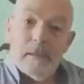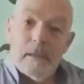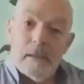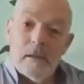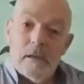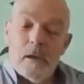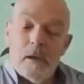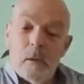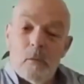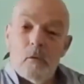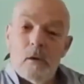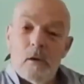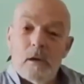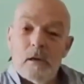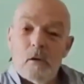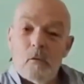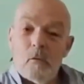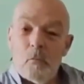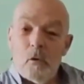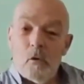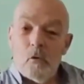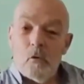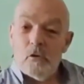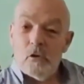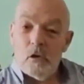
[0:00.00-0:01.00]
Some of the
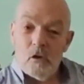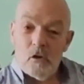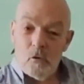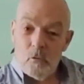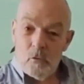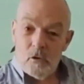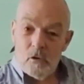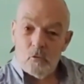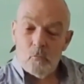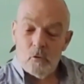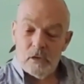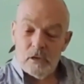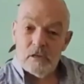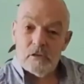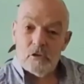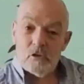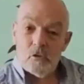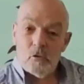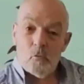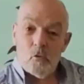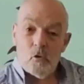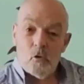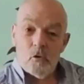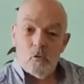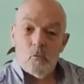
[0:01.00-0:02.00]
most common ways to
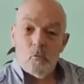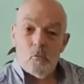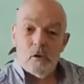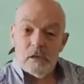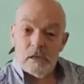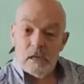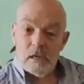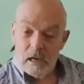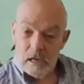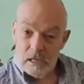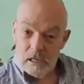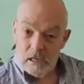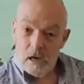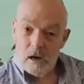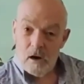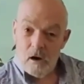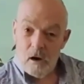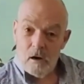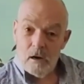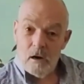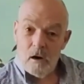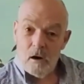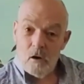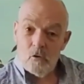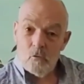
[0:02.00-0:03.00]
work with
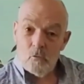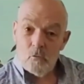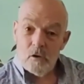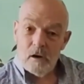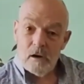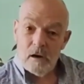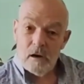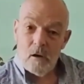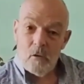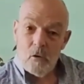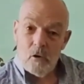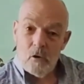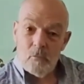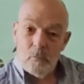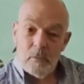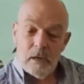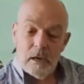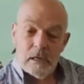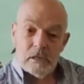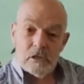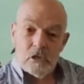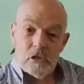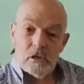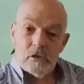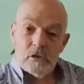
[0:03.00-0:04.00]
AR are when our
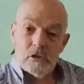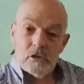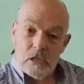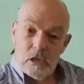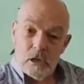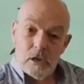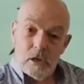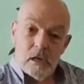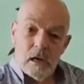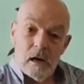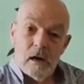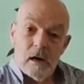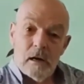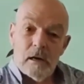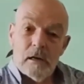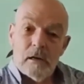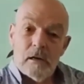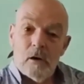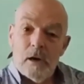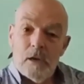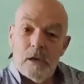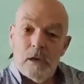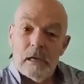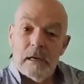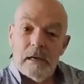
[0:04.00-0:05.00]
patients are lying
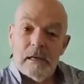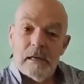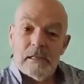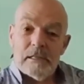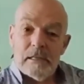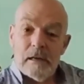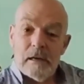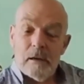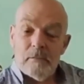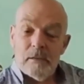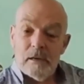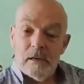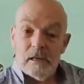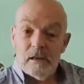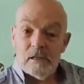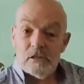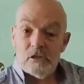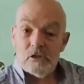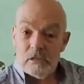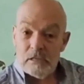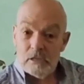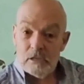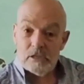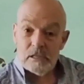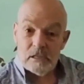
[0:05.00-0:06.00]
on the
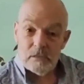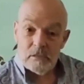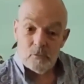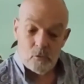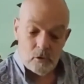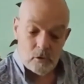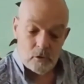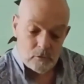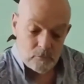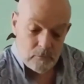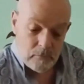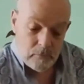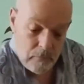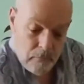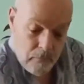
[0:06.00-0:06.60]
examination table.